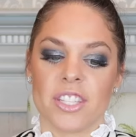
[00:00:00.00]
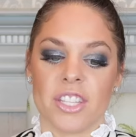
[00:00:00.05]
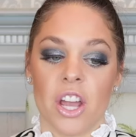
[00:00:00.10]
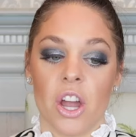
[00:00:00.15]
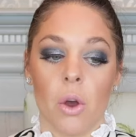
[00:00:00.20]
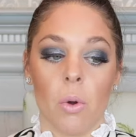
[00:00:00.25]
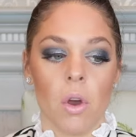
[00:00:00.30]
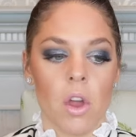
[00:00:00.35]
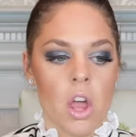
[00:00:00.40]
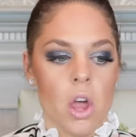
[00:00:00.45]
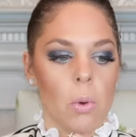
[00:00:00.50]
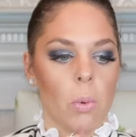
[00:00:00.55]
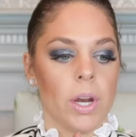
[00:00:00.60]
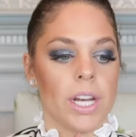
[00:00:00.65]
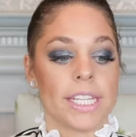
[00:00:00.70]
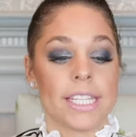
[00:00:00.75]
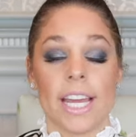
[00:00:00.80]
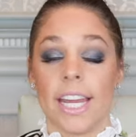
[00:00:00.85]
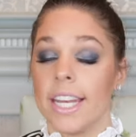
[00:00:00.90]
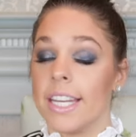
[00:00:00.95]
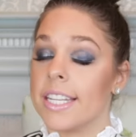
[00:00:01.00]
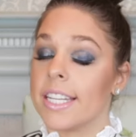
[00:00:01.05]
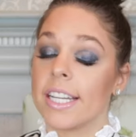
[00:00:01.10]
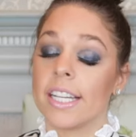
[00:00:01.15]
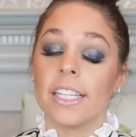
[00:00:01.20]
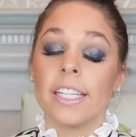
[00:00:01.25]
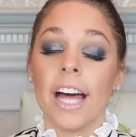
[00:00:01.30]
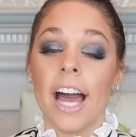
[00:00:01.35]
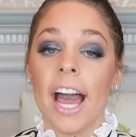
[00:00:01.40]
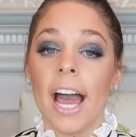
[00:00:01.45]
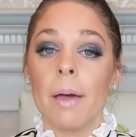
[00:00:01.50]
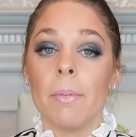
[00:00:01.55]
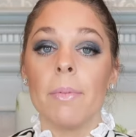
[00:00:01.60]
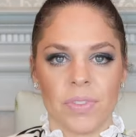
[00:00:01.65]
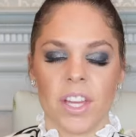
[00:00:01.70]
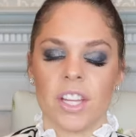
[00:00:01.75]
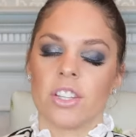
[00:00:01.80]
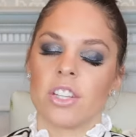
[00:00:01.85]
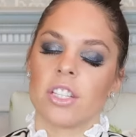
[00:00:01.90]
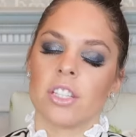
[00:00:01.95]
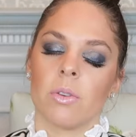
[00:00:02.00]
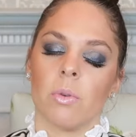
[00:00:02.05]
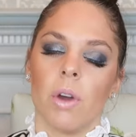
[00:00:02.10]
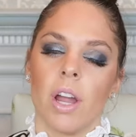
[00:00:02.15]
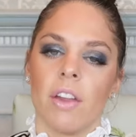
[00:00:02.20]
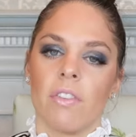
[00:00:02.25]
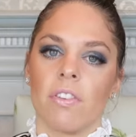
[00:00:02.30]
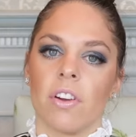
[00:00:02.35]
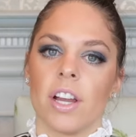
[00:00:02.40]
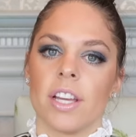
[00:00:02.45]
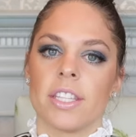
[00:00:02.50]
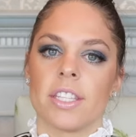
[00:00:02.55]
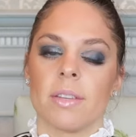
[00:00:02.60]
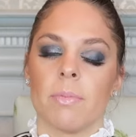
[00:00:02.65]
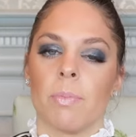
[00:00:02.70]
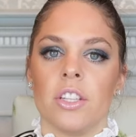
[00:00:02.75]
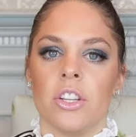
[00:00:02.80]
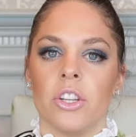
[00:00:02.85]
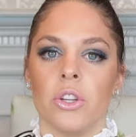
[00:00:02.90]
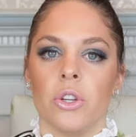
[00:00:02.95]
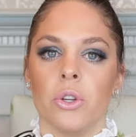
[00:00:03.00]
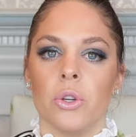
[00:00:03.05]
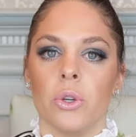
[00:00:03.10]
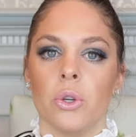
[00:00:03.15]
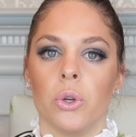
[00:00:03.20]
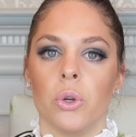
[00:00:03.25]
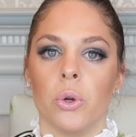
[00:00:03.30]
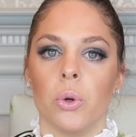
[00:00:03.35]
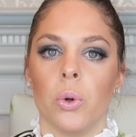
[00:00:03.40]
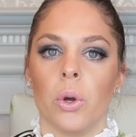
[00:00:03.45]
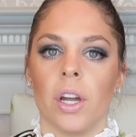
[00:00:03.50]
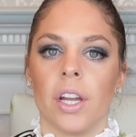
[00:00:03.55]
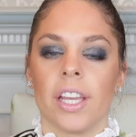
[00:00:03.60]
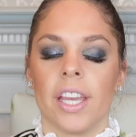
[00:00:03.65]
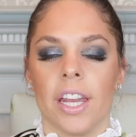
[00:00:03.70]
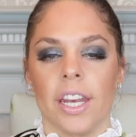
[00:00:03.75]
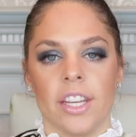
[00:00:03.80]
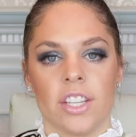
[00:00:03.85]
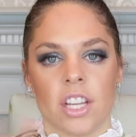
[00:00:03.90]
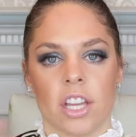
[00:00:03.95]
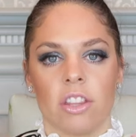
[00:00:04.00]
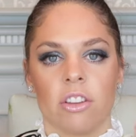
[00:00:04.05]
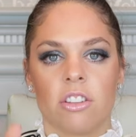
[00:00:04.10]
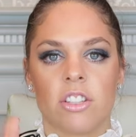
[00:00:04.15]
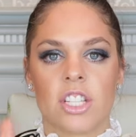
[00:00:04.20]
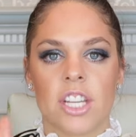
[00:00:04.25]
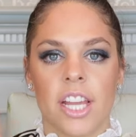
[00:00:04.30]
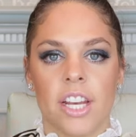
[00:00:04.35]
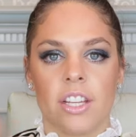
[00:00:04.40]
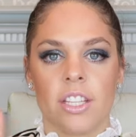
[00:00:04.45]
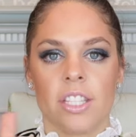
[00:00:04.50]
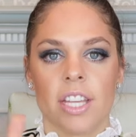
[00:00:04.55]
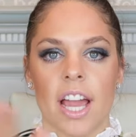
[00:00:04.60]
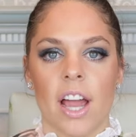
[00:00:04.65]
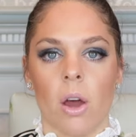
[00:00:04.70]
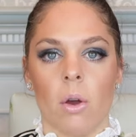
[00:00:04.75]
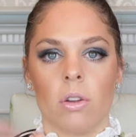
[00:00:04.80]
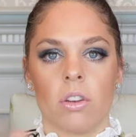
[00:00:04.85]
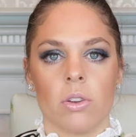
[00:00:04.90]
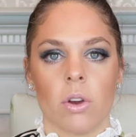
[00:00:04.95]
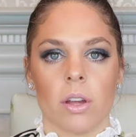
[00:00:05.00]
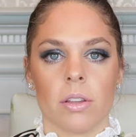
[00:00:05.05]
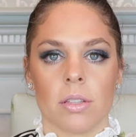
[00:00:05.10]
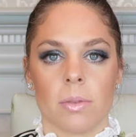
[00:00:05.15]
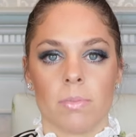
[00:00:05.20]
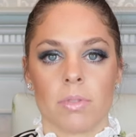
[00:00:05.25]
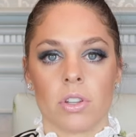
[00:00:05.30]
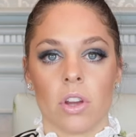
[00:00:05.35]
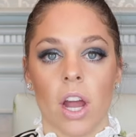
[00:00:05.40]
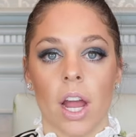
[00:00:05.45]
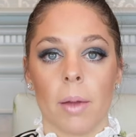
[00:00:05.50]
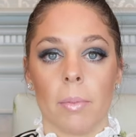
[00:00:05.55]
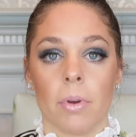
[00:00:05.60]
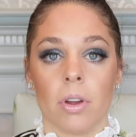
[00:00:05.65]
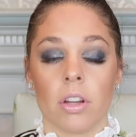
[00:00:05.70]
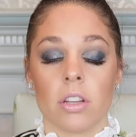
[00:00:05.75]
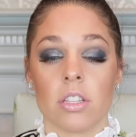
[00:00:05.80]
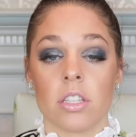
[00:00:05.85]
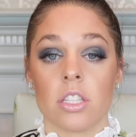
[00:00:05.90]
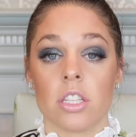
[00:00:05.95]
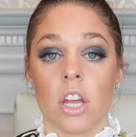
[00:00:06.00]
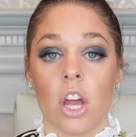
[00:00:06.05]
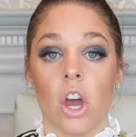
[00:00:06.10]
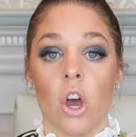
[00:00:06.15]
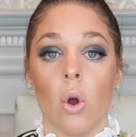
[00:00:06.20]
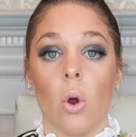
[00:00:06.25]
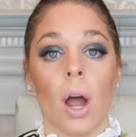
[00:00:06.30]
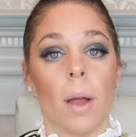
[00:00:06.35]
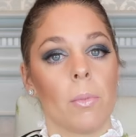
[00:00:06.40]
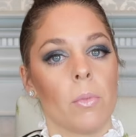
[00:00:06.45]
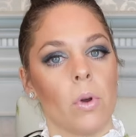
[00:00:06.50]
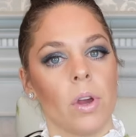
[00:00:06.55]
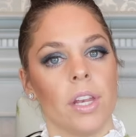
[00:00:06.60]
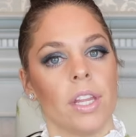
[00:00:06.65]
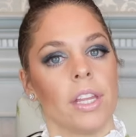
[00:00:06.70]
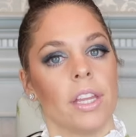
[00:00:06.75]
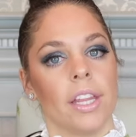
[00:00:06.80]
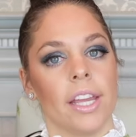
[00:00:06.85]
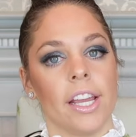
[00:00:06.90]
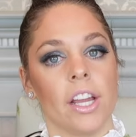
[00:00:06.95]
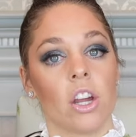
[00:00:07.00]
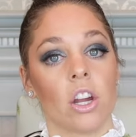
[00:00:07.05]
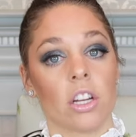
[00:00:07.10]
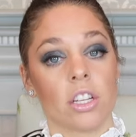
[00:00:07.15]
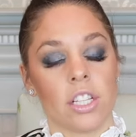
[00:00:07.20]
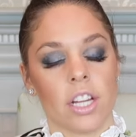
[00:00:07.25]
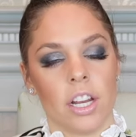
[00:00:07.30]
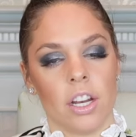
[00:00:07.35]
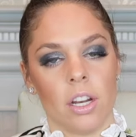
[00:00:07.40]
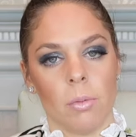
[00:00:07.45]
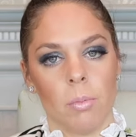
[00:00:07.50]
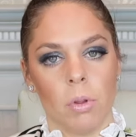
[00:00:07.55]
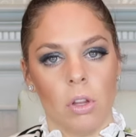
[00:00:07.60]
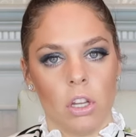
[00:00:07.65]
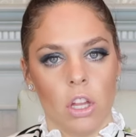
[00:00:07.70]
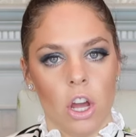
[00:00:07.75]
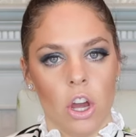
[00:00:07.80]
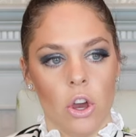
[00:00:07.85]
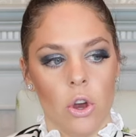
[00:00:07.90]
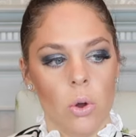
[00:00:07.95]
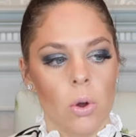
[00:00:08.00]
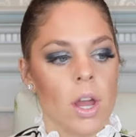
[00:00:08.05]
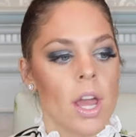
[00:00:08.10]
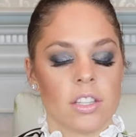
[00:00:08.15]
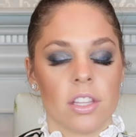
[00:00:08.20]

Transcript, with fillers: So we decided to collab. It's just a way for us to, to get each other's channels out to our subscribers. So I'm going to link her channel below.